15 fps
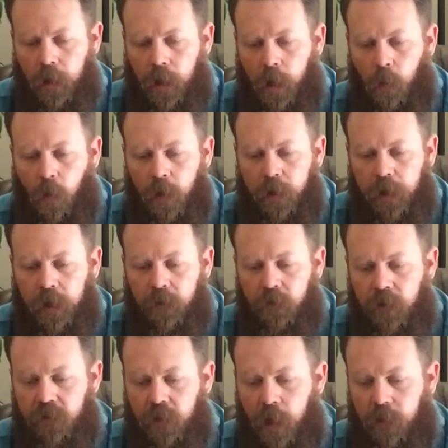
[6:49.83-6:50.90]
I wanted to give
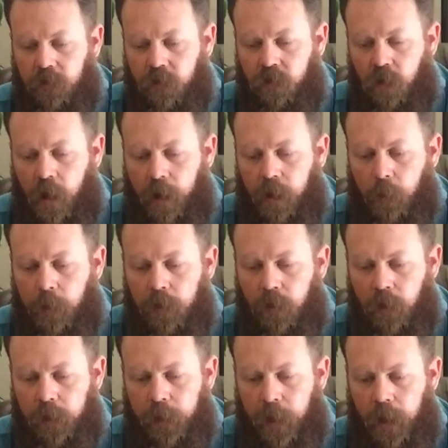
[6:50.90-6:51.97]
these guys a shot. I've been
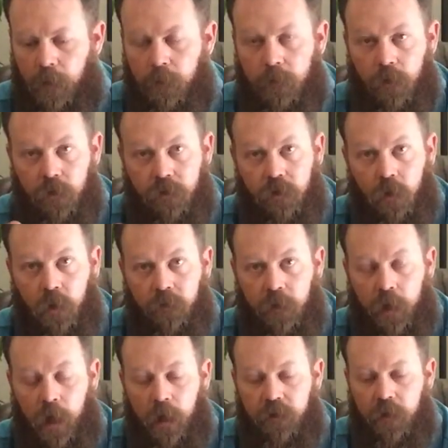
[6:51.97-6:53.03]
looking at them. There's 2
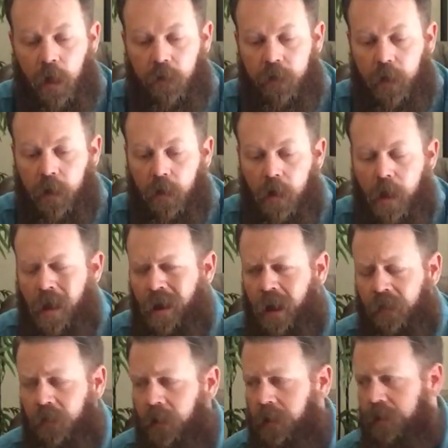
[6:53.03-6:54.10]
different guys out there.
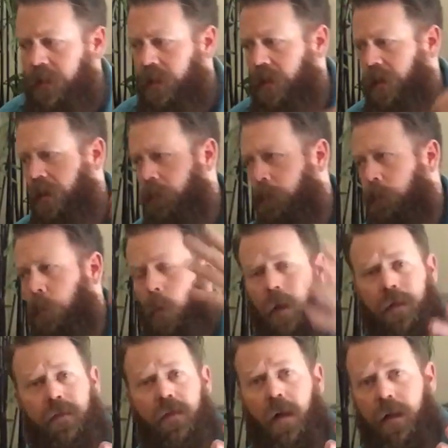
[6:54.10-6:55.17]
I think
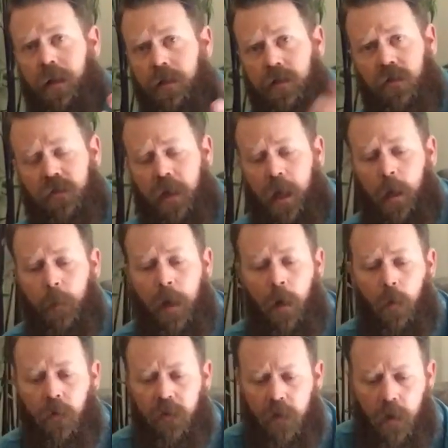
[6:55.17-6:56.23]
Boyd Duckett just came
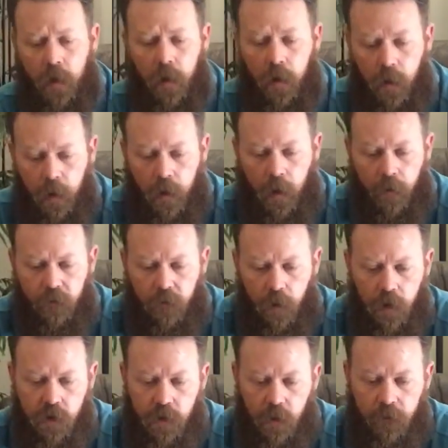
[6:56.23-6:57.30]
out with a
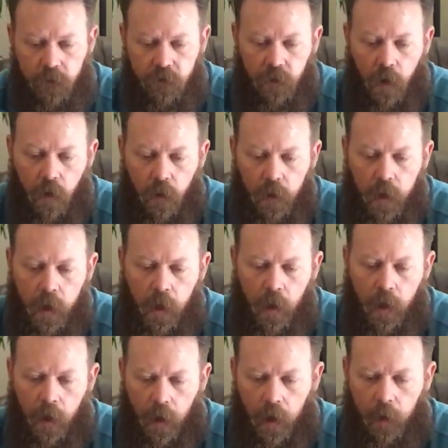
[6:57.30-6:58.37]
version of his own,
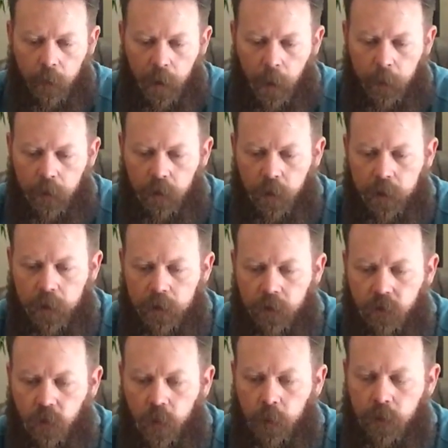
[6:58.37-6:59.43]
but I've been looking at
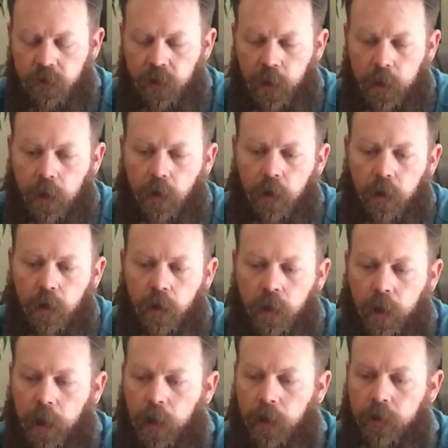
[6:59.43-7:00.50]
this one in particular
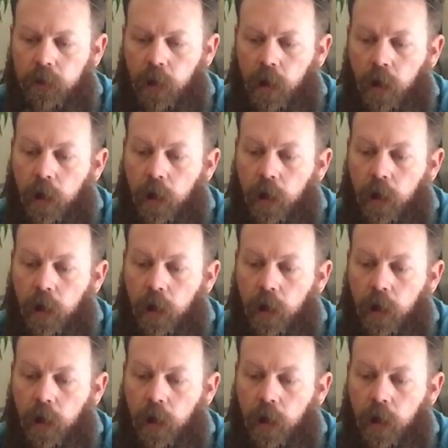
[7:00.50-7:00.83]
and